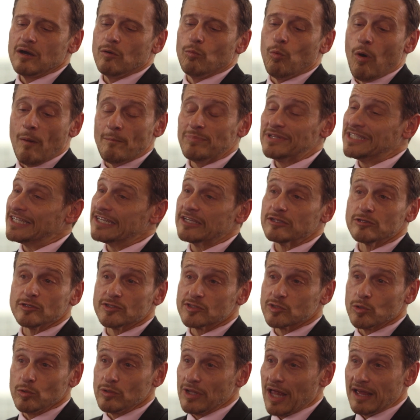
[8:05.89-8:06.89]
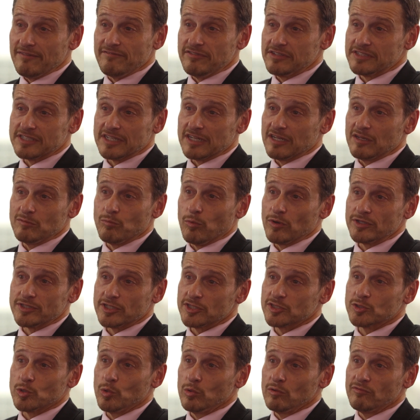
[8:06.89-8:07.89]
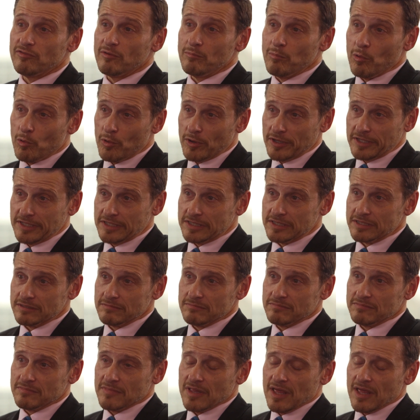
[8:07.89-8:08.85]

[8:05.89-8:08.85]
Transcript: One particular school I visited was a school for boys.